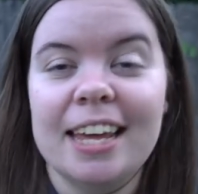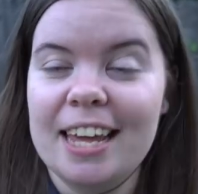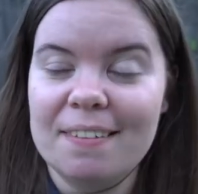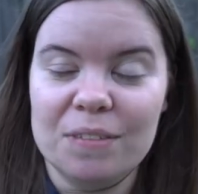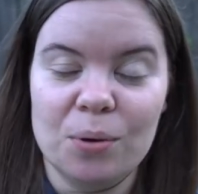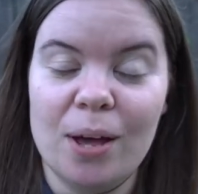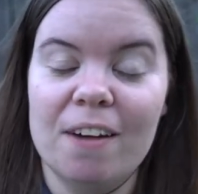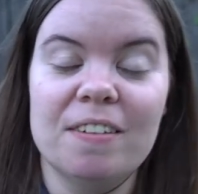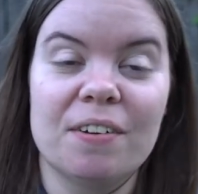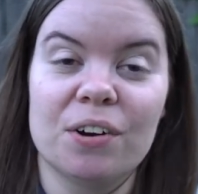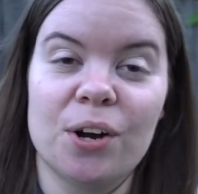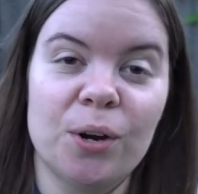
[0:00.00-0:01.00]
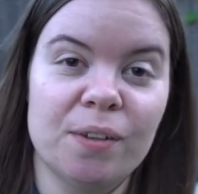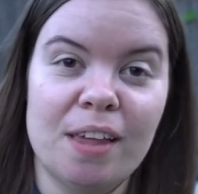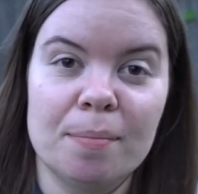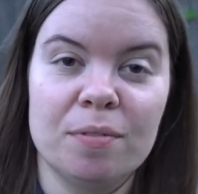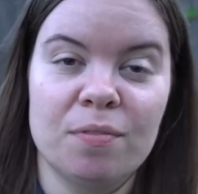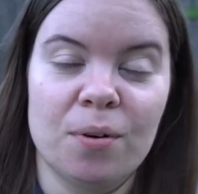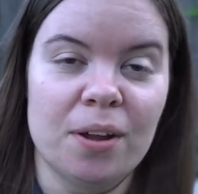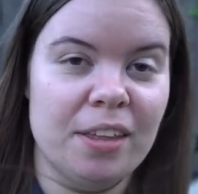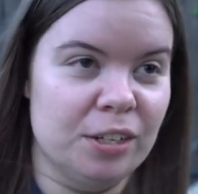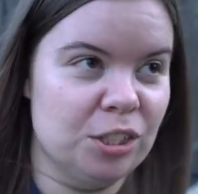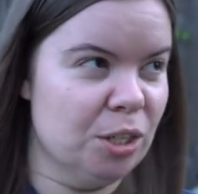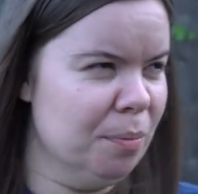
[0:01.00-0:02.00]
If you have never heard of that before,
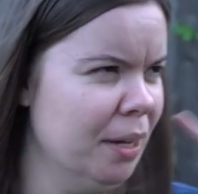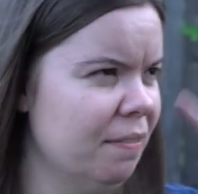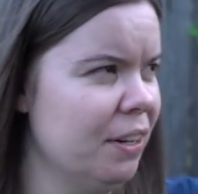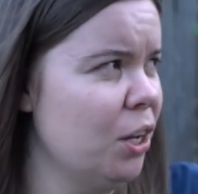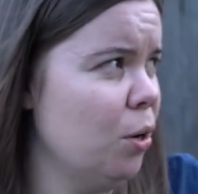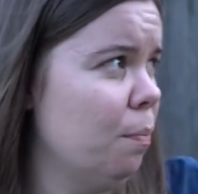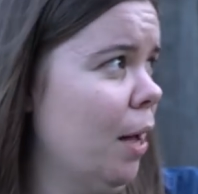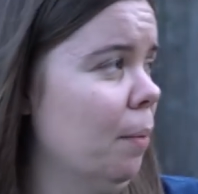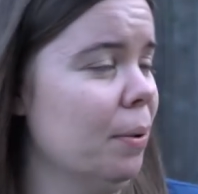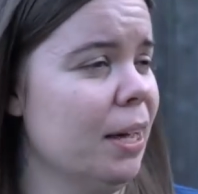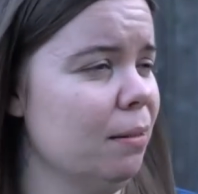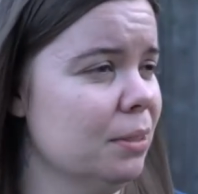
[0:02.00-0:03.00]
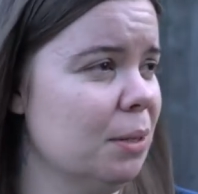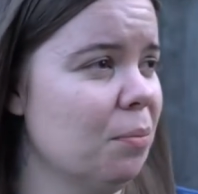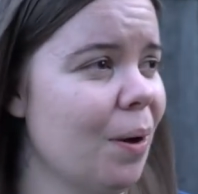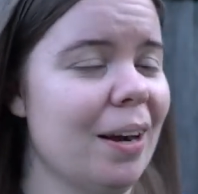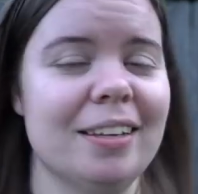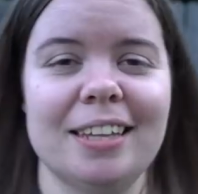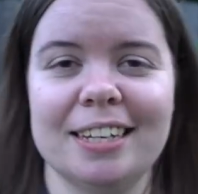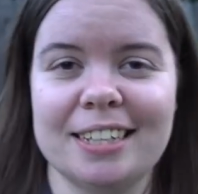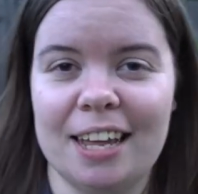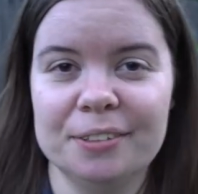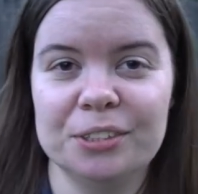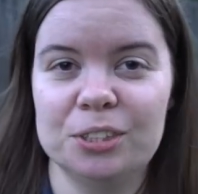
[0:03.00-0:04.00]
there should be a video popping up somewhere that
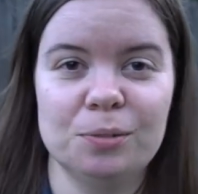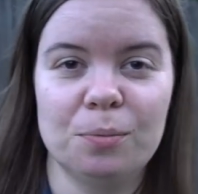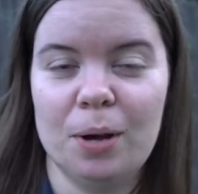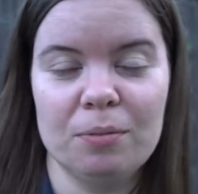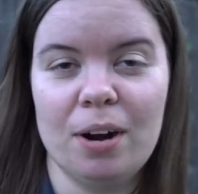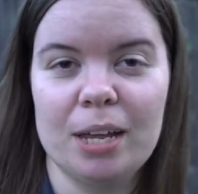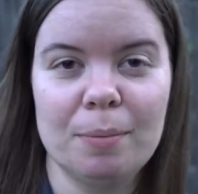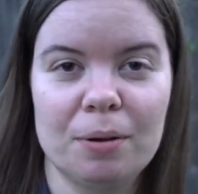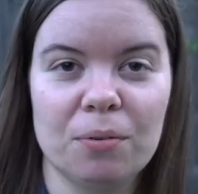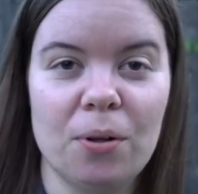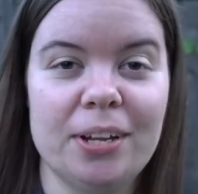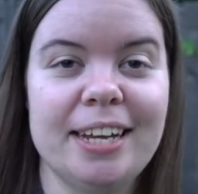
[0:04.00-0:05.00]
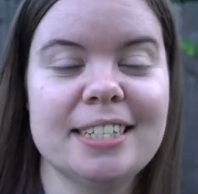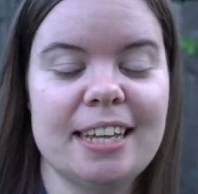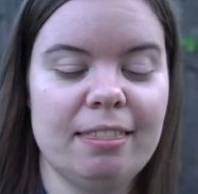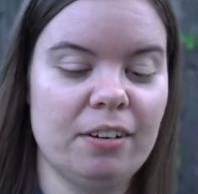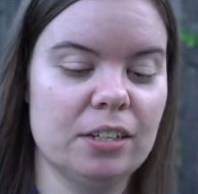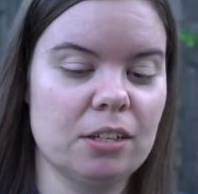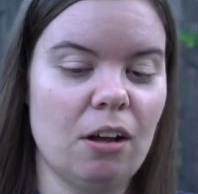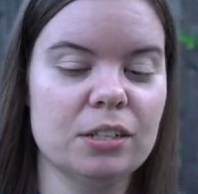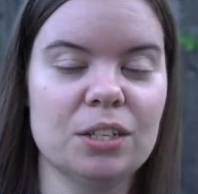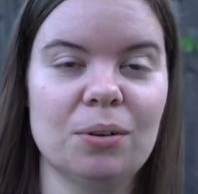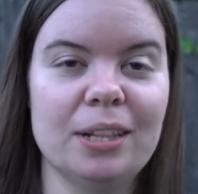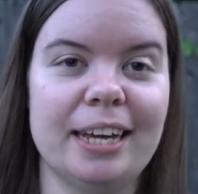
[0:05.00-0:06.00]
tells you what Rocky Mountain Roll is, and there is
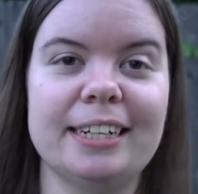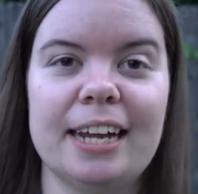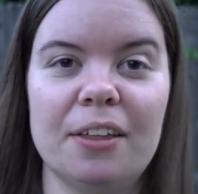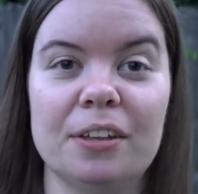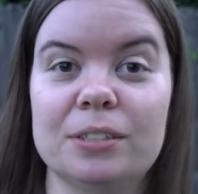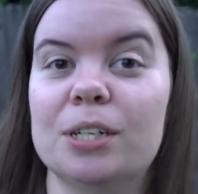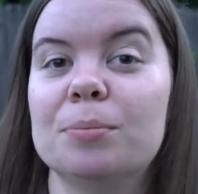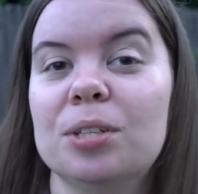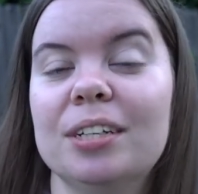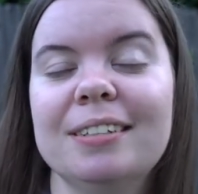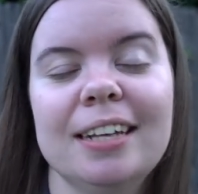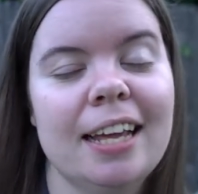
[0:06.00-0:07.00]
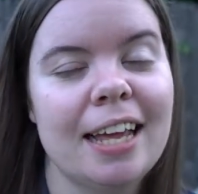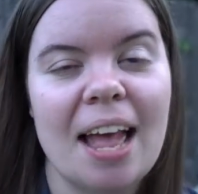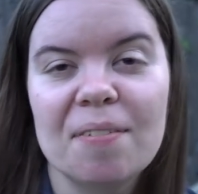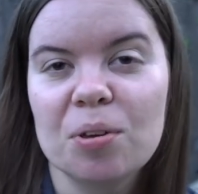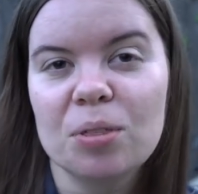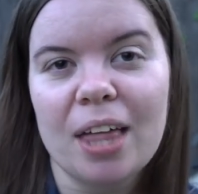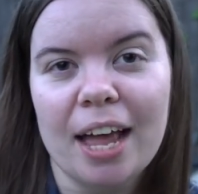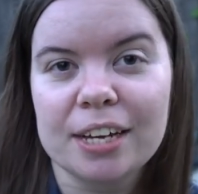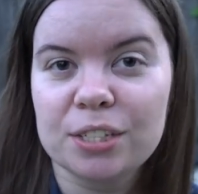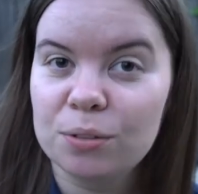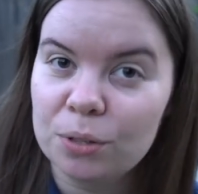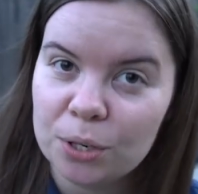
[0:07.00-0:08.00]
also a link down in the description if you'd like
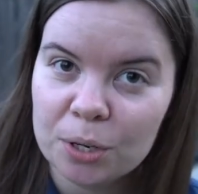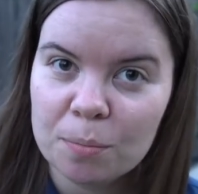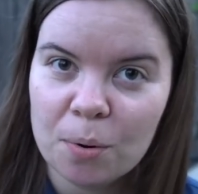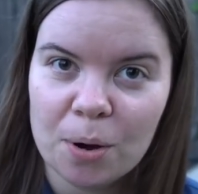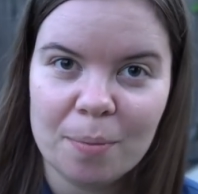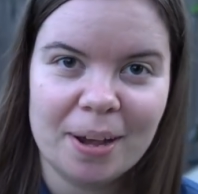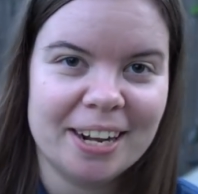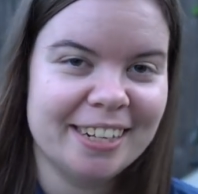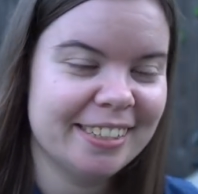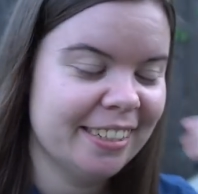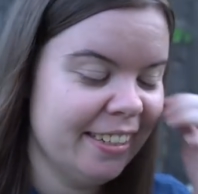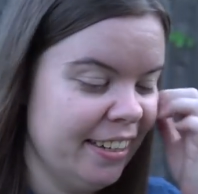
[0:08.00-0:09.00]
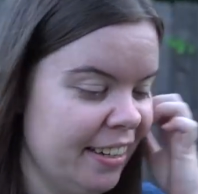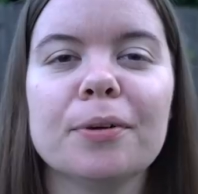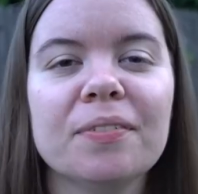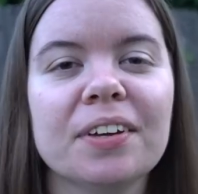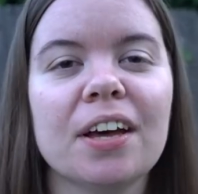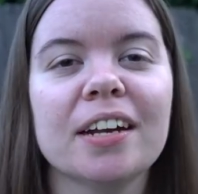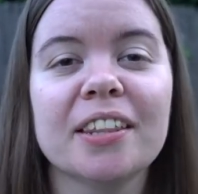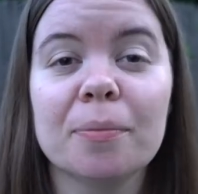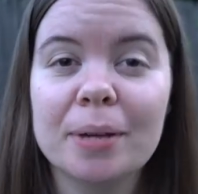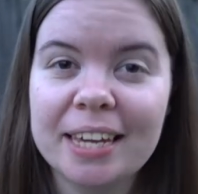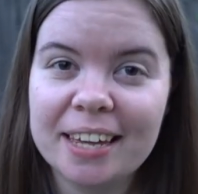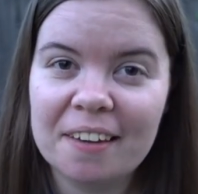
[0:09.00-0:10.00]
to learn more about it. Moving on to the
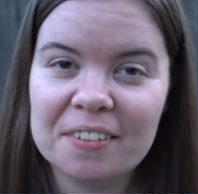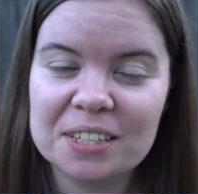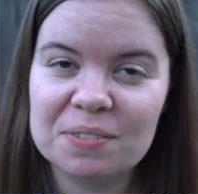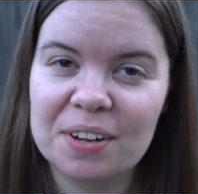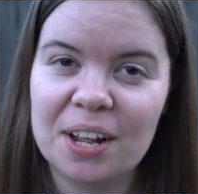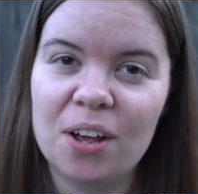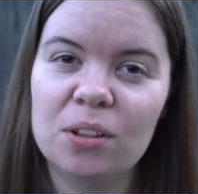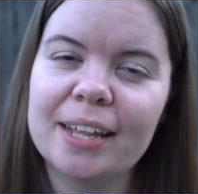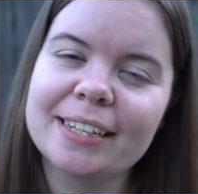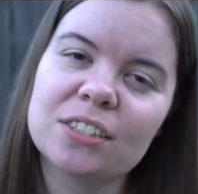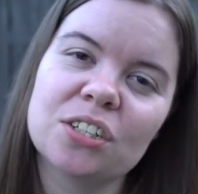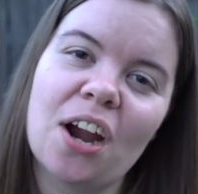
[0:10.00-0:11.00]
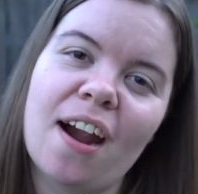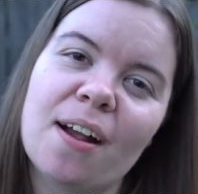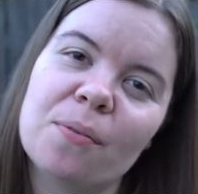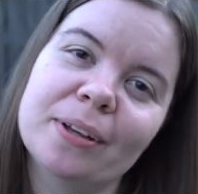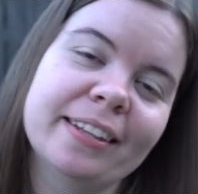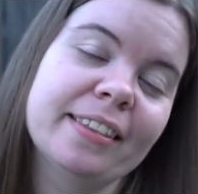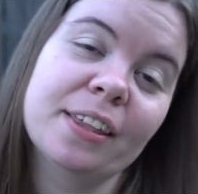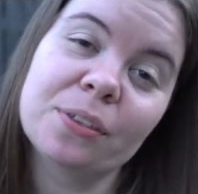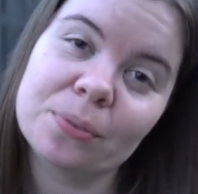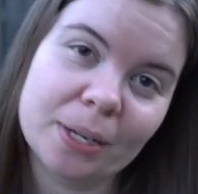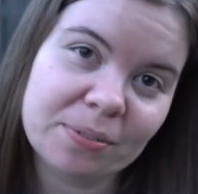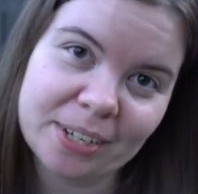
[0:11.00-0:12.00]
meat of this video, let's start with the
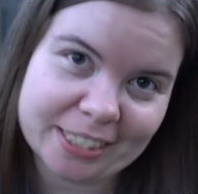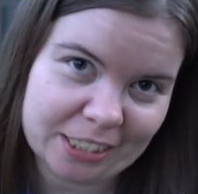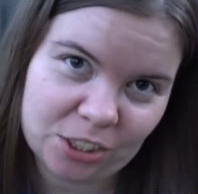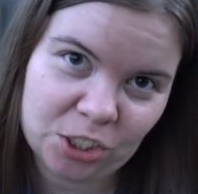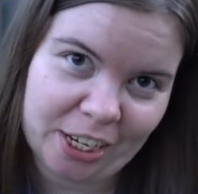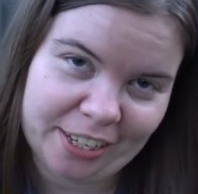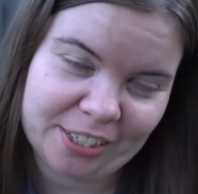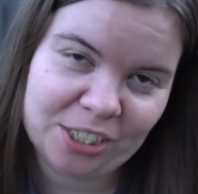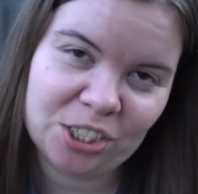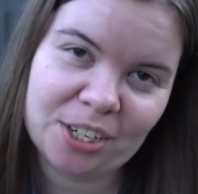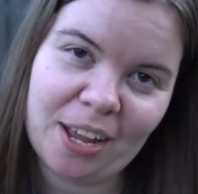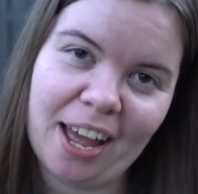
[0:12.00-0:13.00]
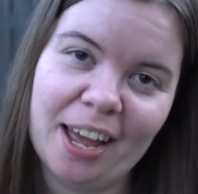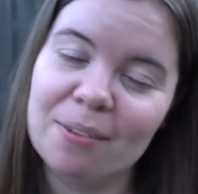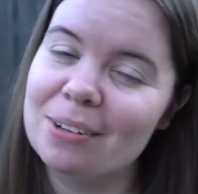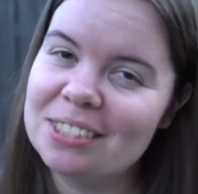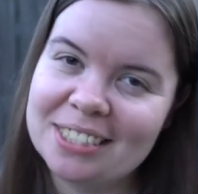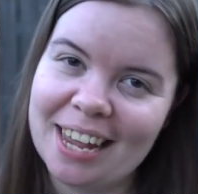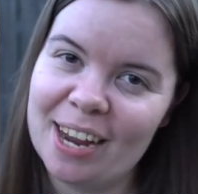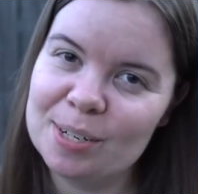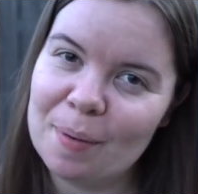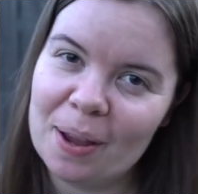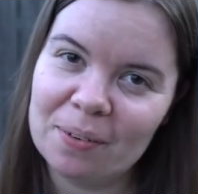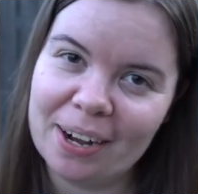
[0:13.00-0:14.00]
three reasons challenge. I was
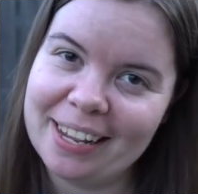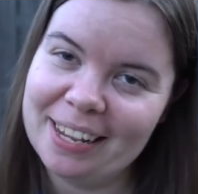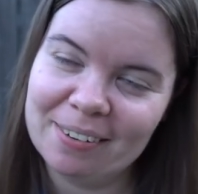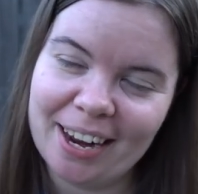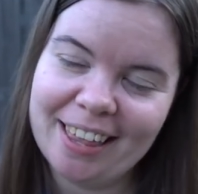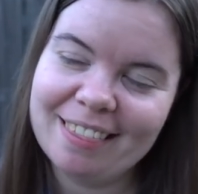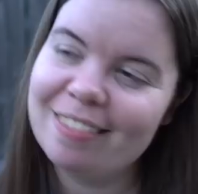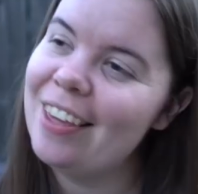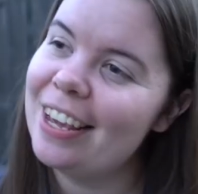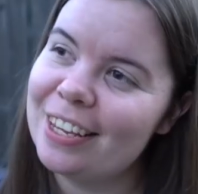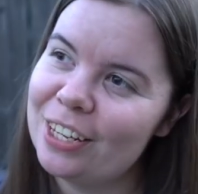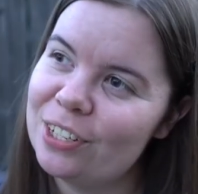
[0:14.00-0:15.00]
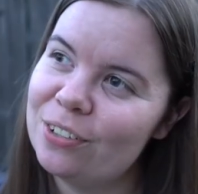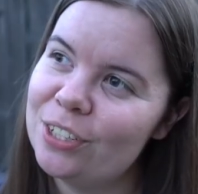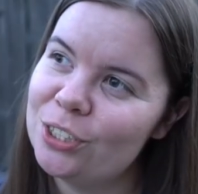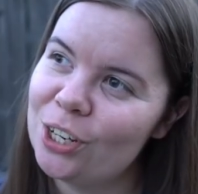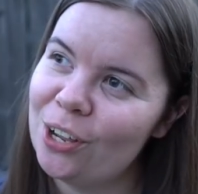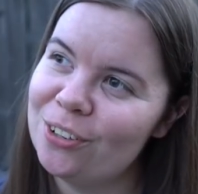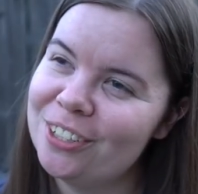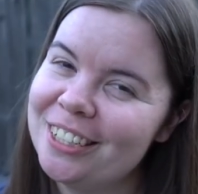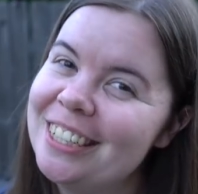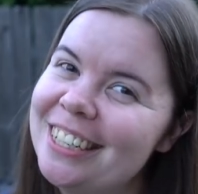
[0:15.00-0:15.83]
tagged by Great Egret. Thank you, Joe.